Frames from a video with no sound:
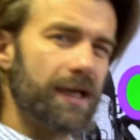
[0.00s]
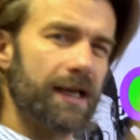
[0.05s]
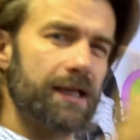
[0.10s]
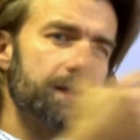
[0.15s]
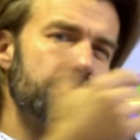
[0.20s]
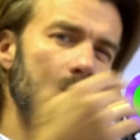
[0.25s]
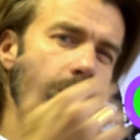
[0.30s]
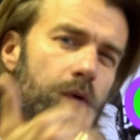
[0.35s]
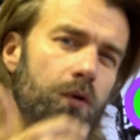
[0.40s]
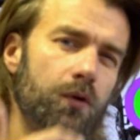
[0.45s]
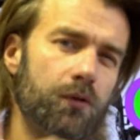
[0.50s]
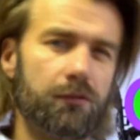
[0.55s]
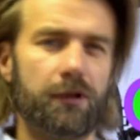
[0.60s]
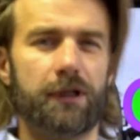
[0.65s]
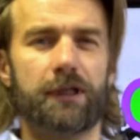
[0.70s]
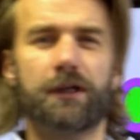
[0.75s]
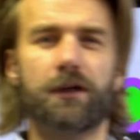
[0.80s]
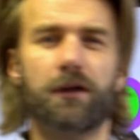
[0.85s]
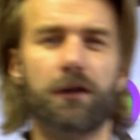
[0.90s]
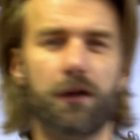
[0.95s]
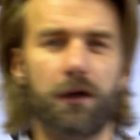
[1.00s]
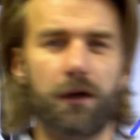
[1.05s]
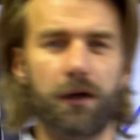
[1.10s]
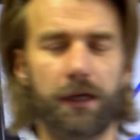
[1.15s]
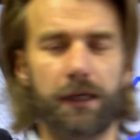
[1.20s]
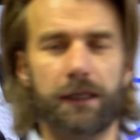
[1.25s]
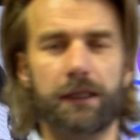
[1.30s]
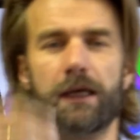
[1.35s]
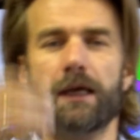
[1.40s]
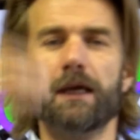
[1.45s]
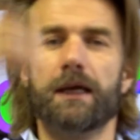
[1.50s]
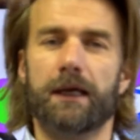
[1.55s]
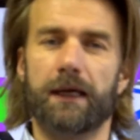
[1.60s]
gets more reclined